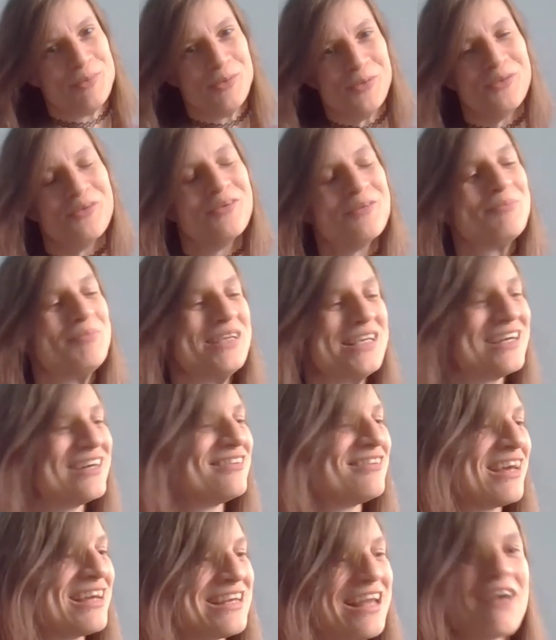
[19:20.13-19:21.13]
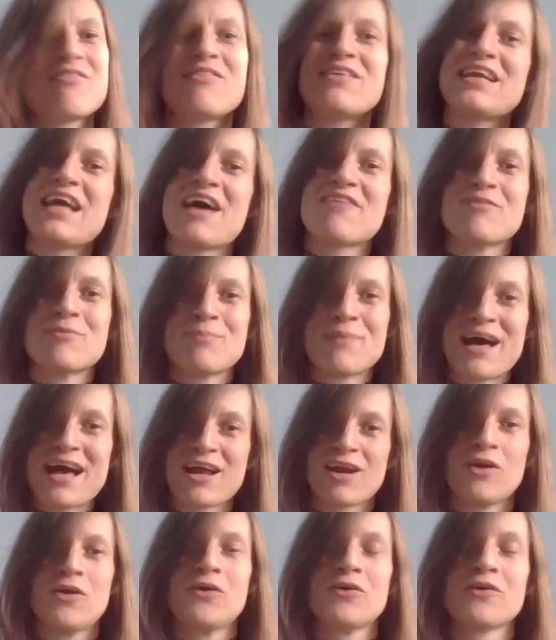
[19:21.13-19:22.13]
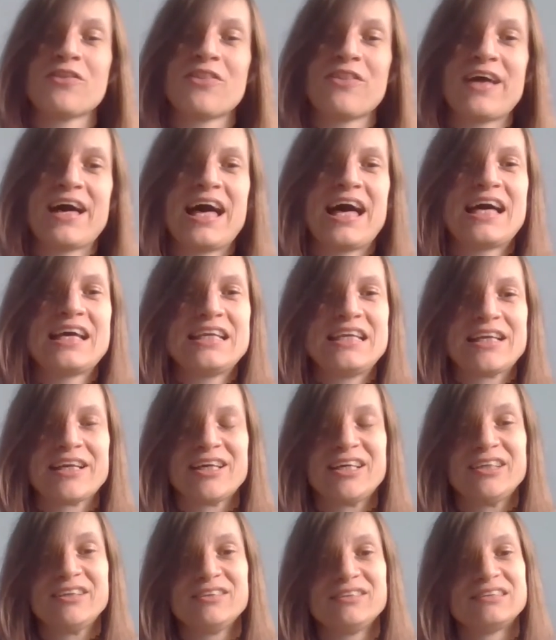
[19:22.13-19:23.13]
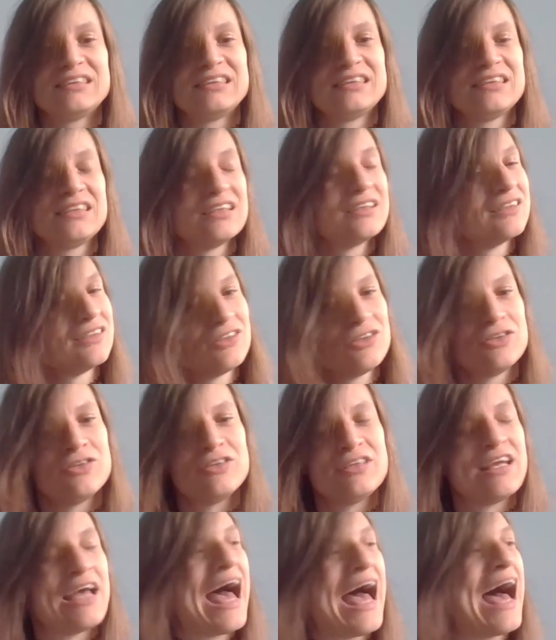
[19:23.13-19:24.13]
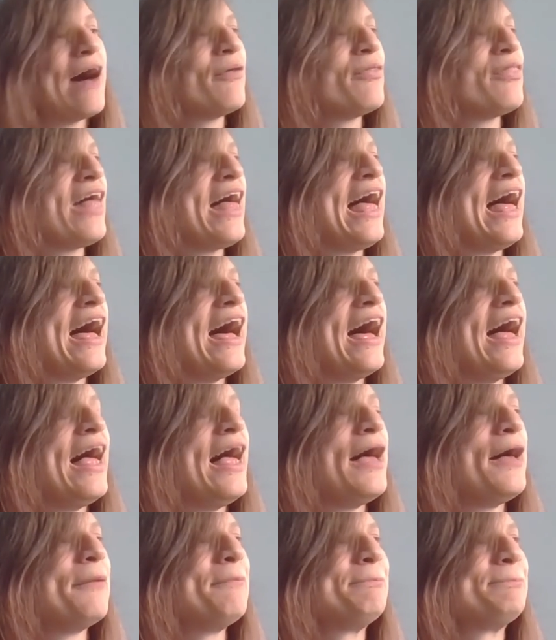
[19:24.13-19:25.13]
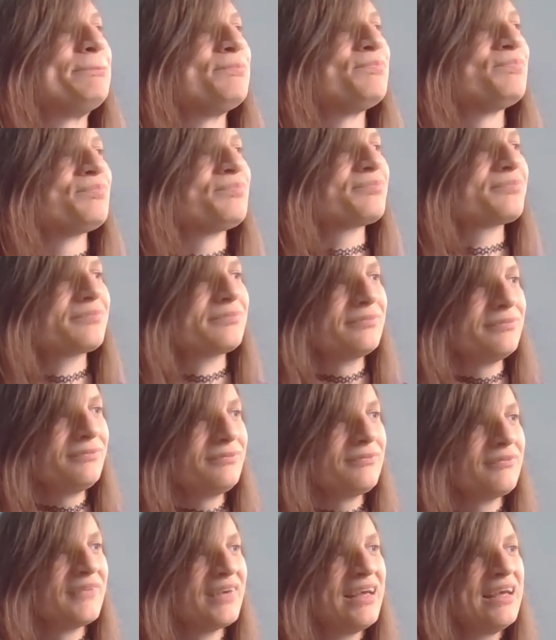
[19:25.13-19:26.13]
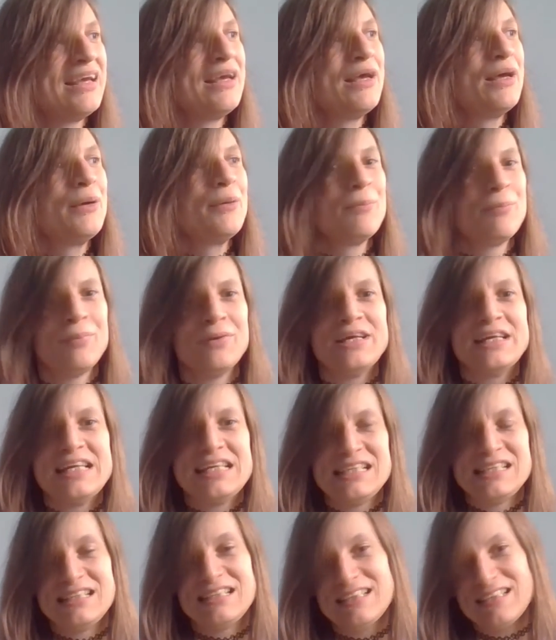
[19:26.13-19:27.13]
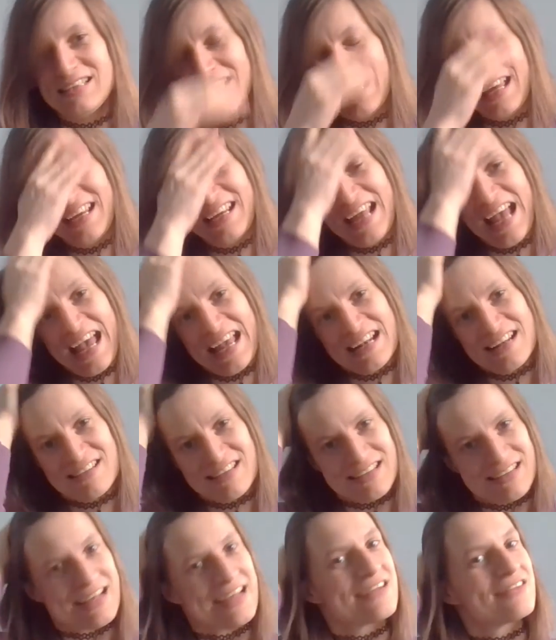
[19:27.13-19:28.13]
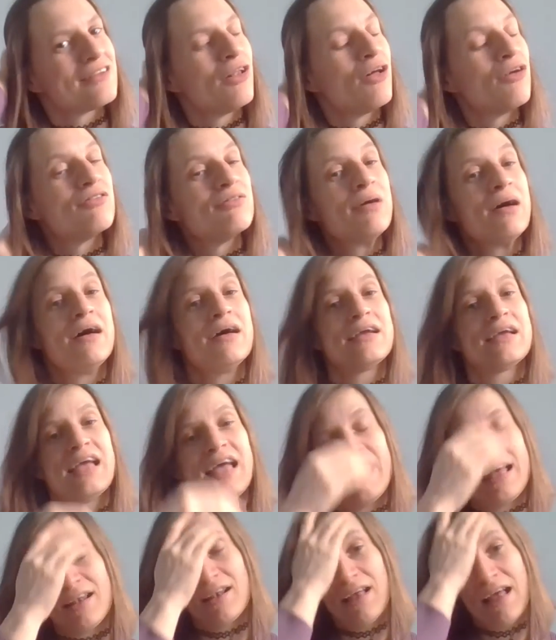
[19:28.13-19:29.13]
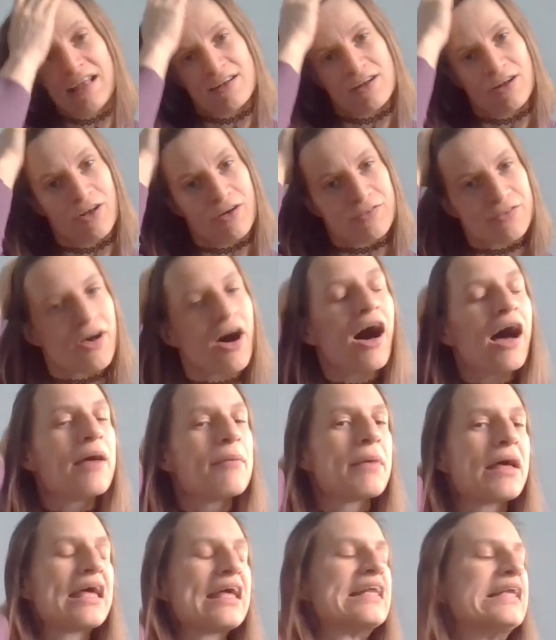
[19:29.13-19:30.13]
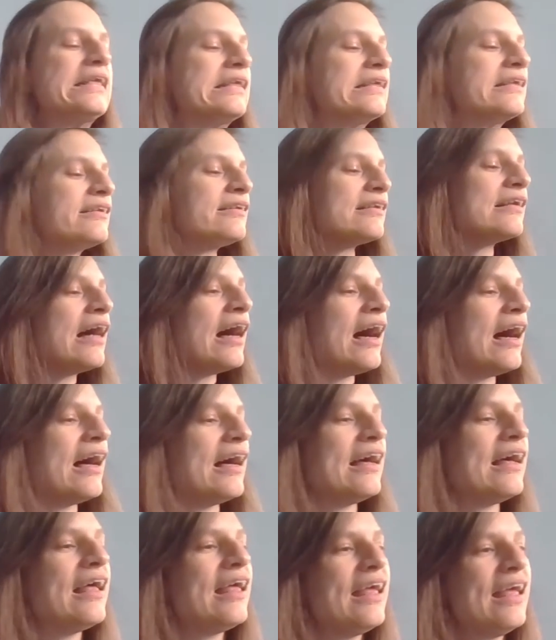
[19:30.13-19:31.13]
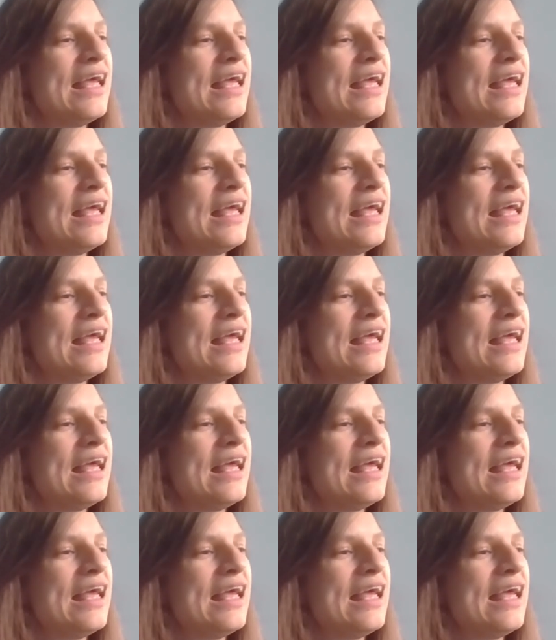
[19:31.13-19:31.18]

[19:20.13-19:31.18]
more because I definitely have a backlog that you know could get out there. Um, but it's uh, yeah, editing takes a lot of work and, and a lot of time, and uh,